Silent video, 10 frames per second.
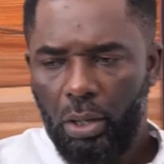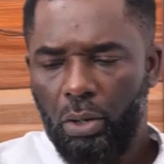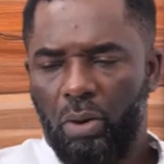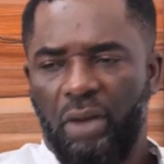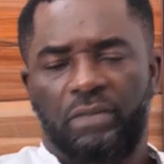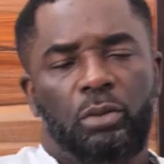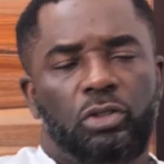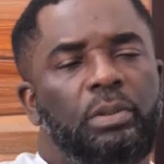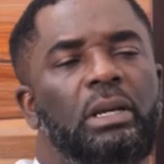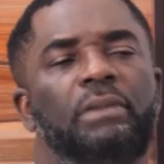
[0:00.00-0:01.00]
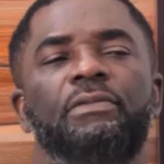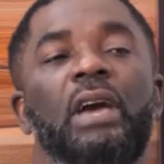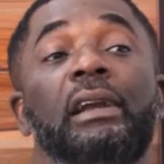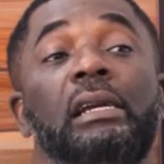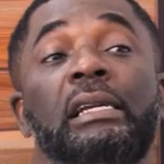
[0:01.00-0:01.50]
Your wife must be a
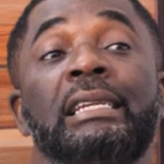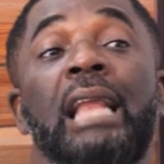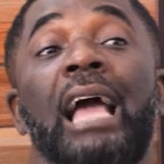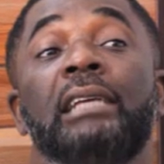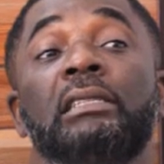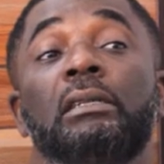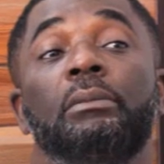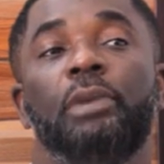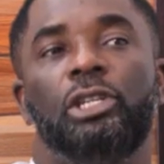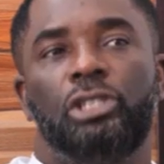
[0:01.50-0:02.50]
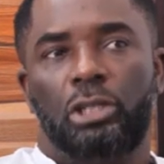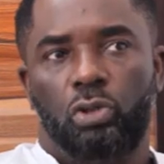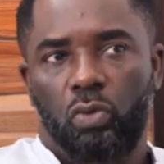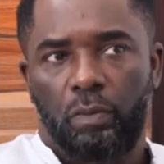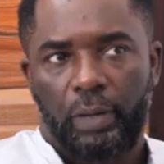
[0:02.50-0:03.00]
very nice and
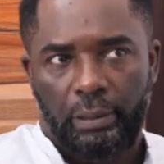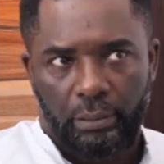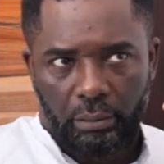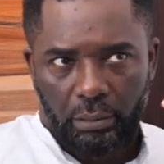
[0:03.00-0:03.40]
patient woman.